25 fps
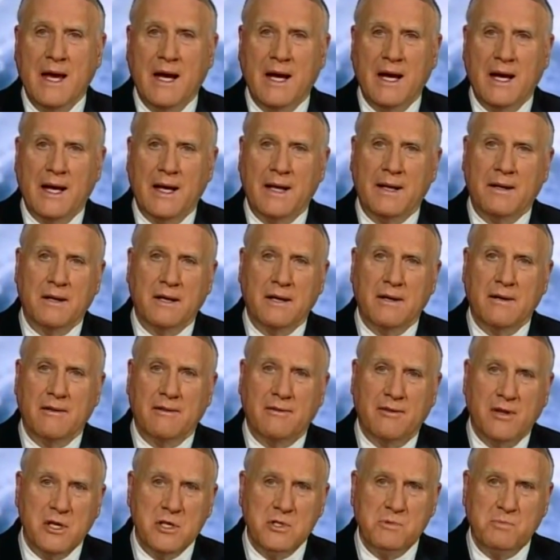And
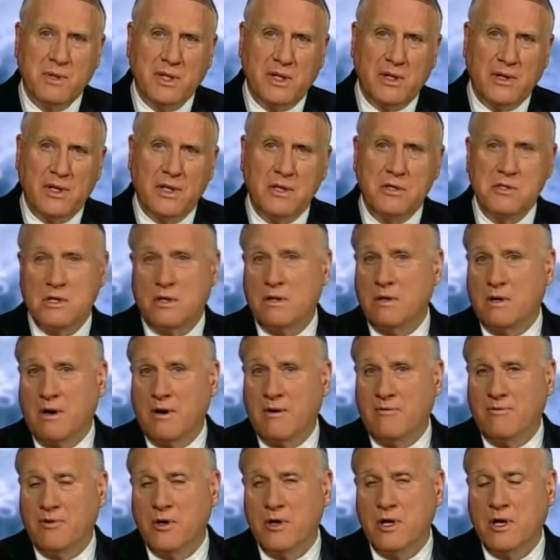these buildings
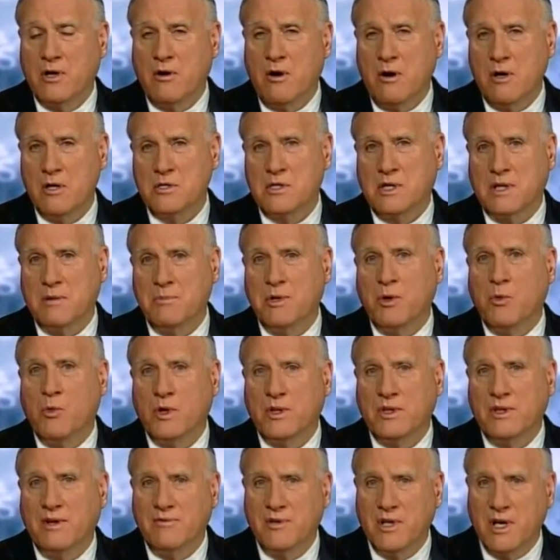are very costly, but
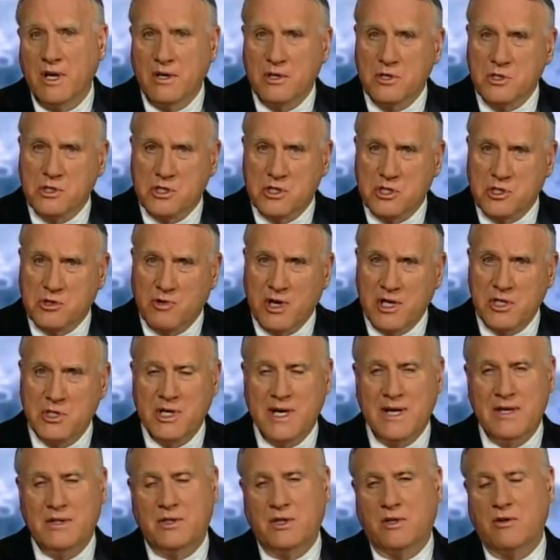what they've done is to stretch
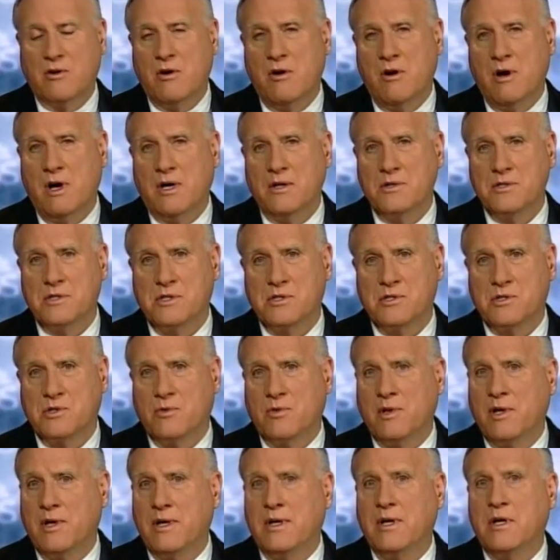out the cost
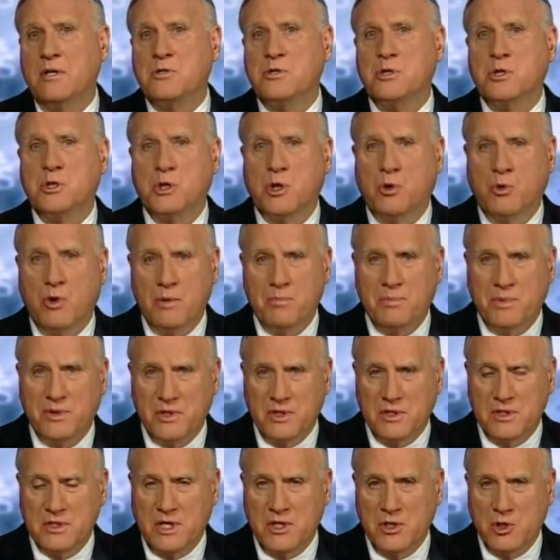so that it doesn't show up
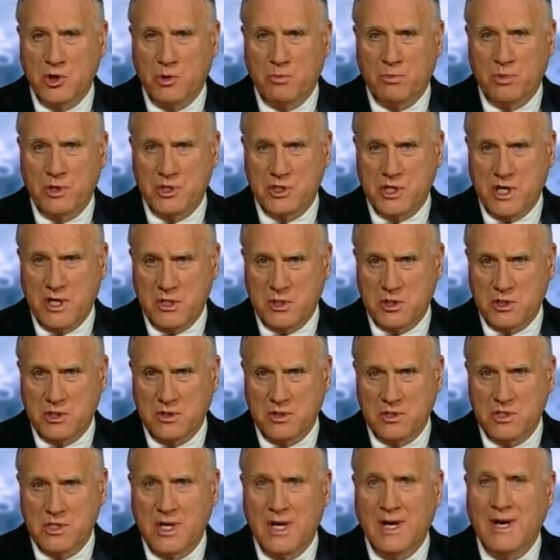in the 10-year
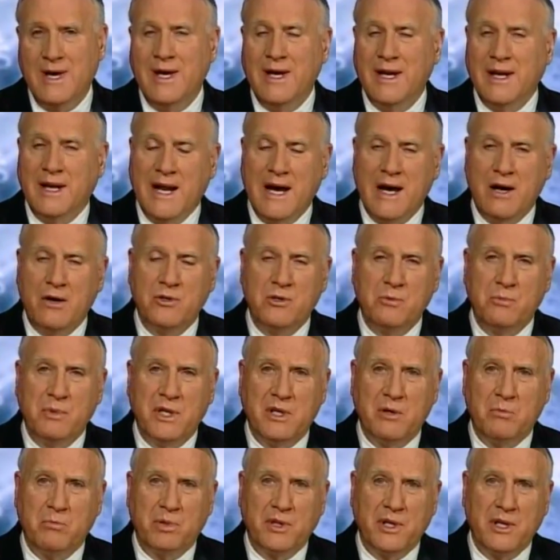projections, now to
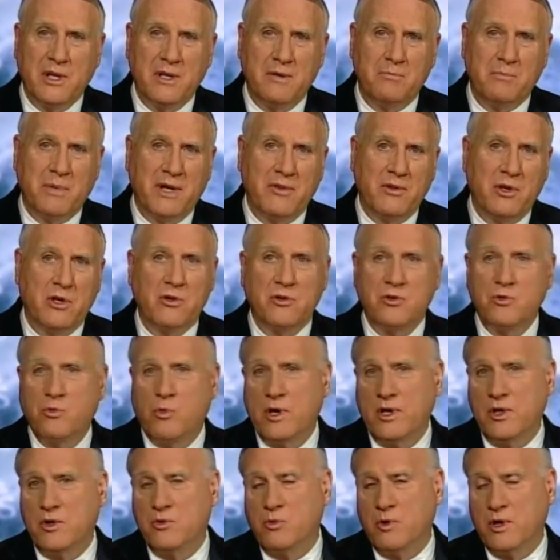be completed by the year
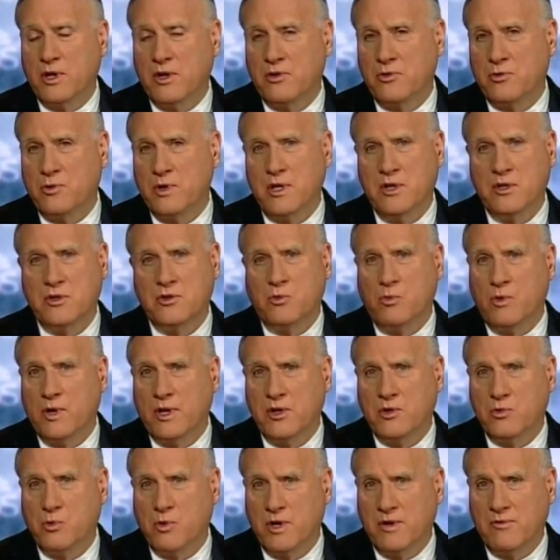2023 and
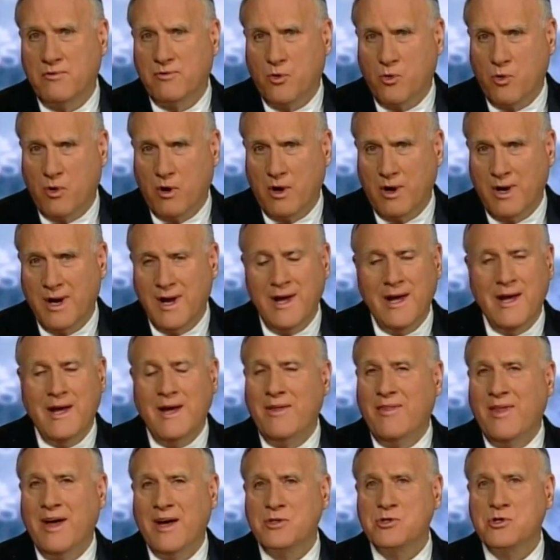2024.
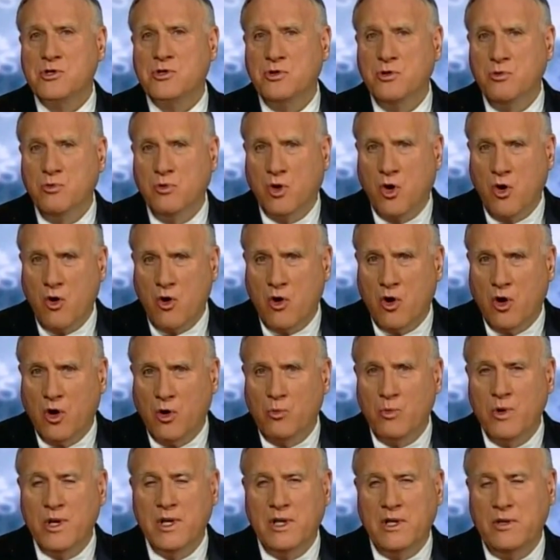That's too
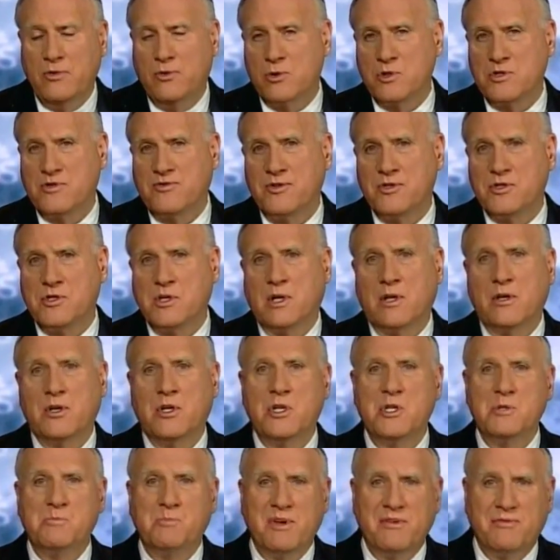long. We need those
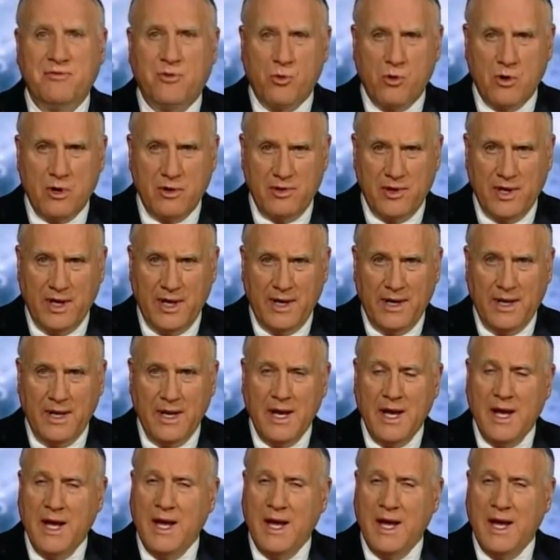facilities before then.